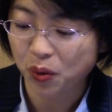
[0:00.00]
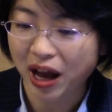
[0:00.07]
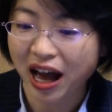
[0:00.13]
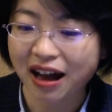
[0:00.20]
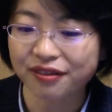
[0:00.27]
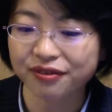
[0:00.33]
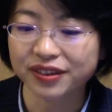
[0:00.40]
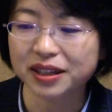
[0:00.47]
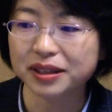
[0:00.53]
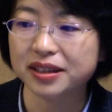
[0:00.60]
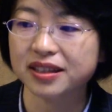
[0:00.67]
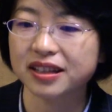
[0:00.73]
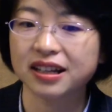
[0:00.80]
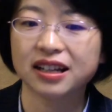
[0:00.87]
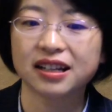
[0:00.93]
have
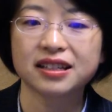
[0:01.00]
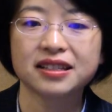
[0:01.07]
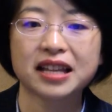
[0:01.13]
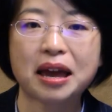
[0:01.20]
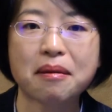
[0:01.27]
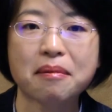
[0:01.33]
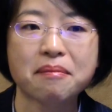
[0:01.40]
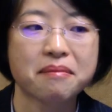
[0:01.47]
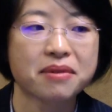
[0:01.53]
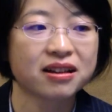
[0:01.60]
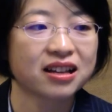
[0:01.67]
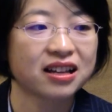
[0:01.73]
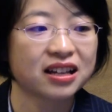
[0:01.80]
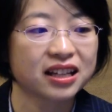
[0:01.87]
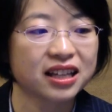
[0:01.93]
this same
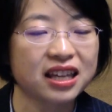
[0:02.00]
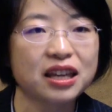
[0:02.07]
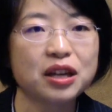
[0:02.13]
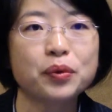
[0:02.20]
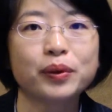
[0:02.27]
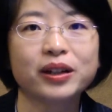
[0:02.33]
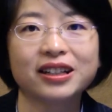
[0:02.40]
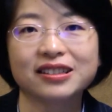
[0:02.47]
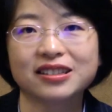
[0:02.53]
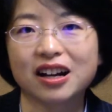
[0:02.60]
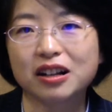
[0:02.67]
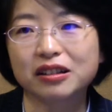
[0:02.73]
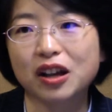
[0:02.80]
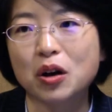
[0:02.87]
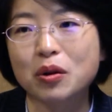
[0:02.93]
keyword
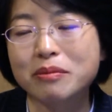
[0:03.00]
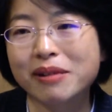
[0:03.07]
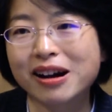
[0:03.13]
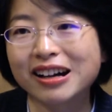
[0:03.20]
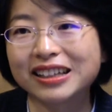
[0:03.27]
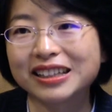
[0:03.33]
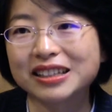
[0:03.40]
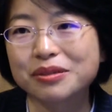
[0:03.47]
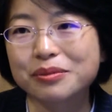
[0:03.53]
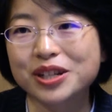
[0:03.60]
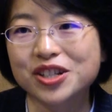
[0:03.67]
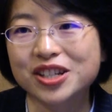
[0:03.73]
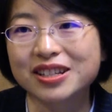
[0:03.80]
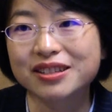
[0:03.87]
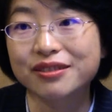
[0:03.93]
on our mind,
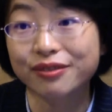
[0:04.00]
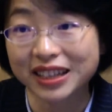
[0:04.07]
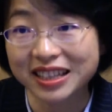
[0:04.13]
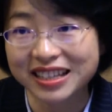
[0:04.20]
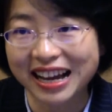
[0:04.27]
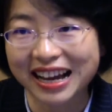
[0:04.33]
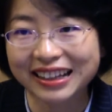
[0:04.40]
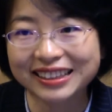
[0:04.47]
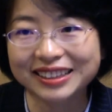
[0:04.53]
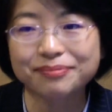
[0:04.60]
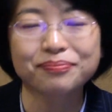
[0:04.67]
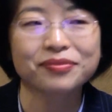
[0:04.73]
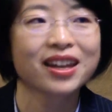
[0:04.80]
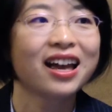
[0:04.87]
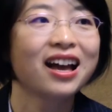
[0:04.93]
which is fintech.
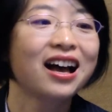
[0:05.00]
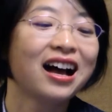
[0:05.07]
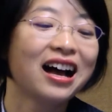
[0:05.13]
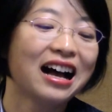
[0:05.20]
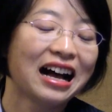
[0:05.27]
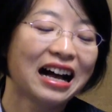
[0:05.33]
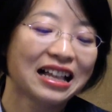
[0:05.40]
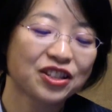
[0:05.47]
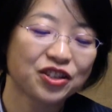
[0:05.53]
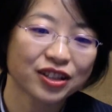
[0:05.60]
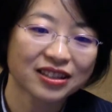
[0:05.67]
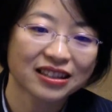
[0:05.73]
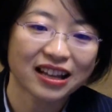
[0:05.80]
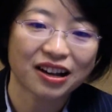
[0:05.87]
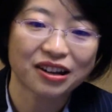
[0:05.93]
And
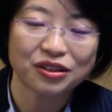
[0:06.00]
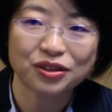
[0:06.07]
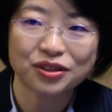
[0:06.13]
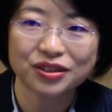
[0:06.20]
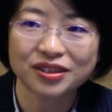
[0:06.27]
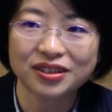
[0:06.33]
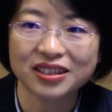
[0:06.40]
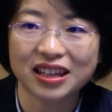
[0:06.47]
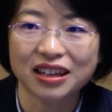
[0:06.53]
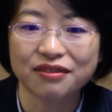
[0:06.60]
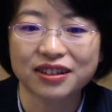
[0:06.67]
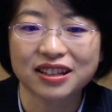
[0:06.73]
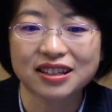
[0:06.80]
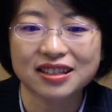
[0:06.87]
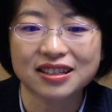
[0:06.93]
just now you just
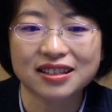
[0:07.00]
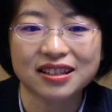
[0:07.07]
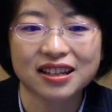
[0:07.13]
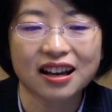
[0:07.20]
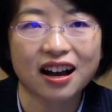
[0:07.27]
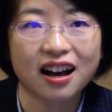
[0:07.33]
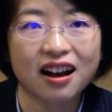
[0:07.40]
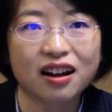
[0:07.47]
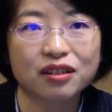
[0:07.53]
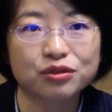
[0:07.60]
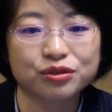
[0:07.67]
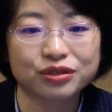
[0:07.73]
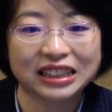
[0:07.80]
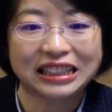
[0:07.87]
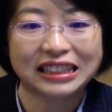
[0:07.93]
gave us a
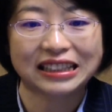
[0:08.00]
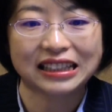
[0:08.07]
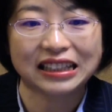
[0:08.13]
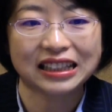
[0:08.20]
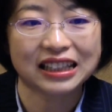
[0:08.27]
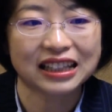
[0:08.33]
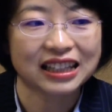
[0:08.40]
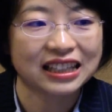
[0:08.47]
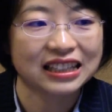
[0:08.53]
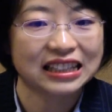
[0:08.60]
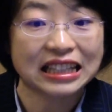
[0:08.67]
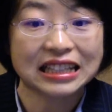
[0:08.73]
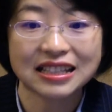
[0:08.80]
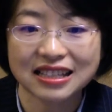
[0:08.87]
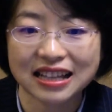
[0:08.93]
really
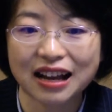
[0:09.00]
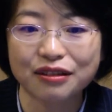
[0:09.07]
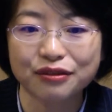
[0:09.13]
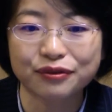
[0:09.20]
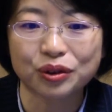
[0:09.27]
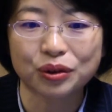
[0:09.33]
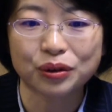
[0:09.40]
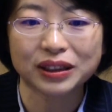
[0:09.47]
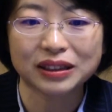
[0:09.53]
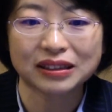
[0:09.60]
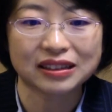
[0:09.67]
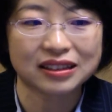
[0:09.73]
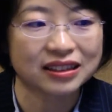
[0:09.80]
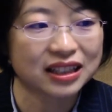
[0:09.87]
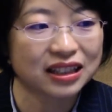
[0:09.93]
insightful
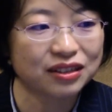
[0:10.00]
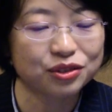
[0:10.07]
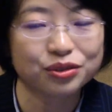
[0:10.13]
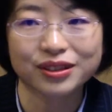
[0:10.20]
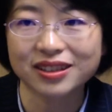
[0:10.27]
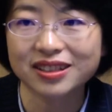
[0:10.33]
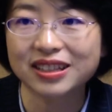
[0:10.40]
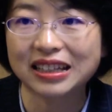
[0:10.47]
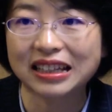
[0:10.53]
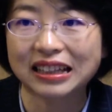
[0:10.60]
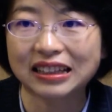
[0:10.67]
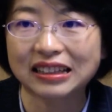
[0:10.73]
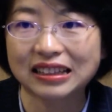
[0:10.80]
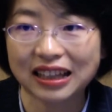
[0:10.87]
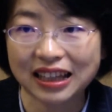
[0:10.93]
and
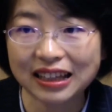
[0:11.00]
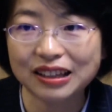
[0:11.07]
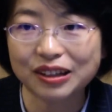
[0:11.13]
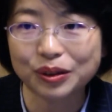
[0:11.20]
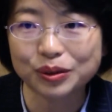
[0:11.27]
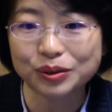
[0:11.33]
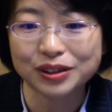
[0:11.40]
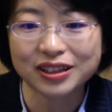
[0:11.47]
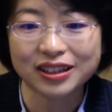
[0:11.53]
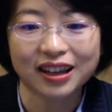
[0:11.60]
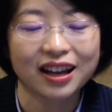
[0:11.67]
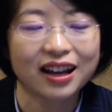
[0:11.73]
interesting keynote